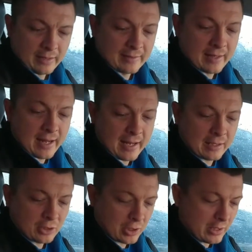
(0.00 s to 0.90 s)
It's an egg
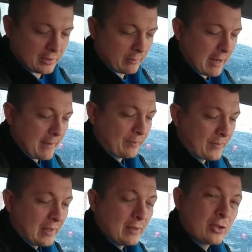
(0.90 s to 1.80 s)
and cheese wrap.
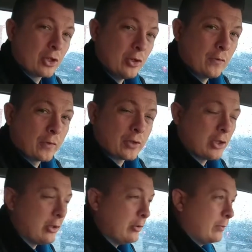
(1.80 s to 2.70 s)
Two for
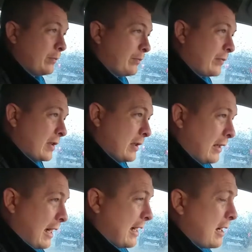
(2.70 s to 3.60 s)
two.
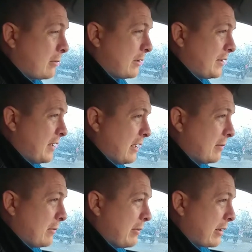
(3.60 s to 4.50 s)
I got a receipt.
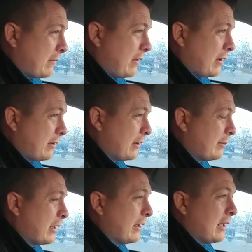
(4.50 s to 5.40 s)
Maybe I can find it on there.
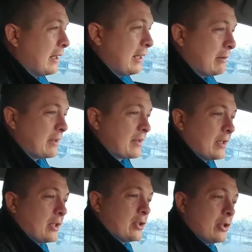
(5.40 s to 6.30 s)
But anyways,
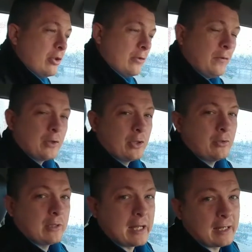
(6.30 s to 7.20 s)
two for
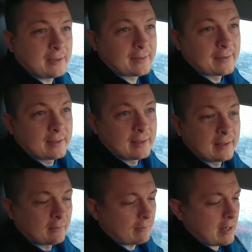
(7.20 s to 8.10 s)
two, guys.
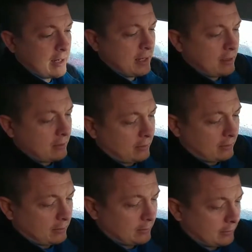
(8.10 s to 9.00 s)
Right here.
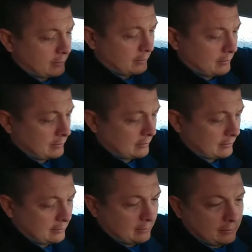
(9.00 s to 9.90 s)

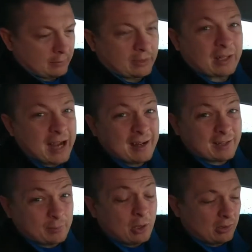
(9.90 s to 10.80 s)
They're kind of
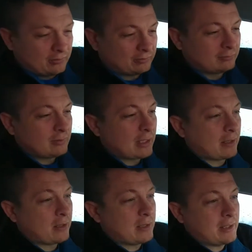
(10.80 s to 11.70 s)
small. I
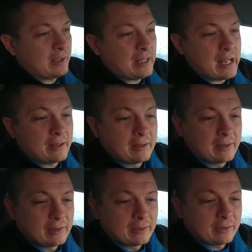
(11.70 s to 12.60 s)
can already tell you that.
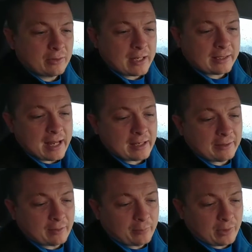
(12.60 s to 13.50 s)
They're like that.
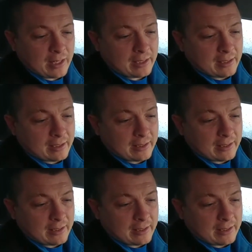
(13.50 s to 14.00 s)
They're plain.